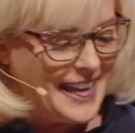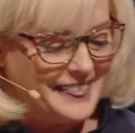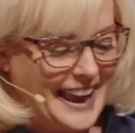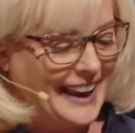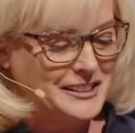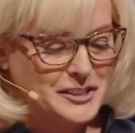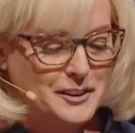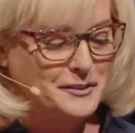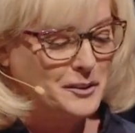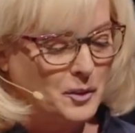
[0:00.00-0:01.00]
the angel
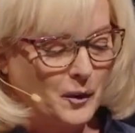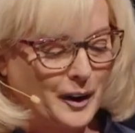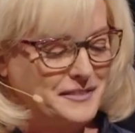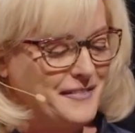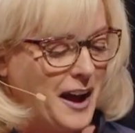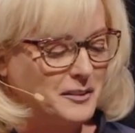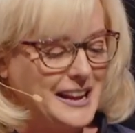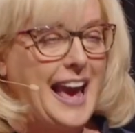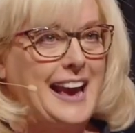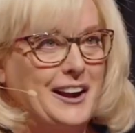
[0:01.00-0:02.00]
of the Lord found
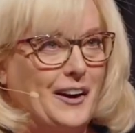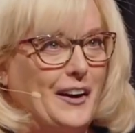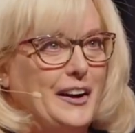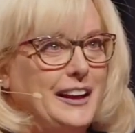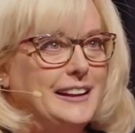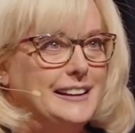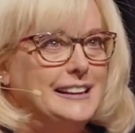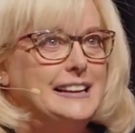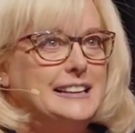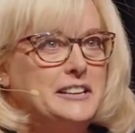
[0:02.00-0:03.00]
Hagar
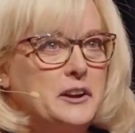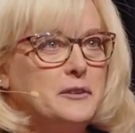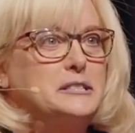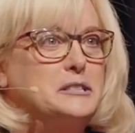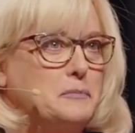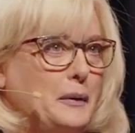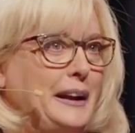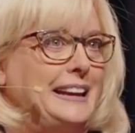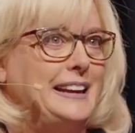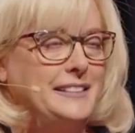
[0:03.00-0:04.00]
near a
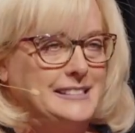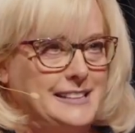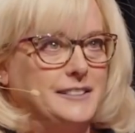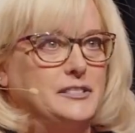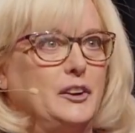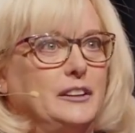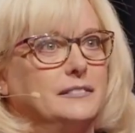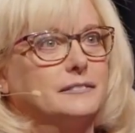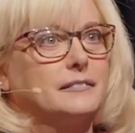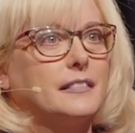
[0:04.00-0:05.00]
spring in the desert.
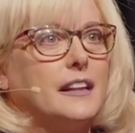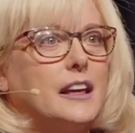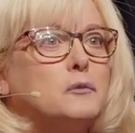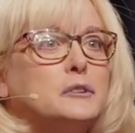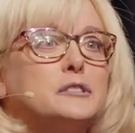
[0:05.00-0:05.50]
It was